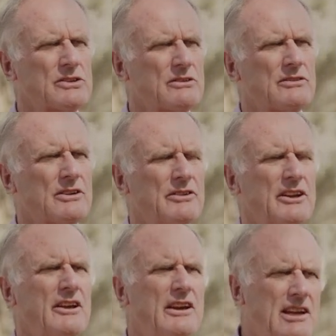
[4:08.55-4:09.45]
of, of the
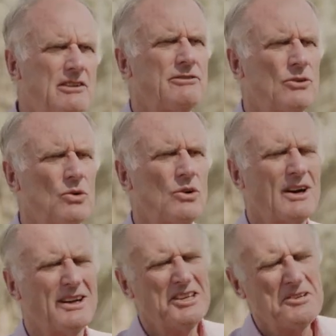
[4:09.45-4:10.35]
need for,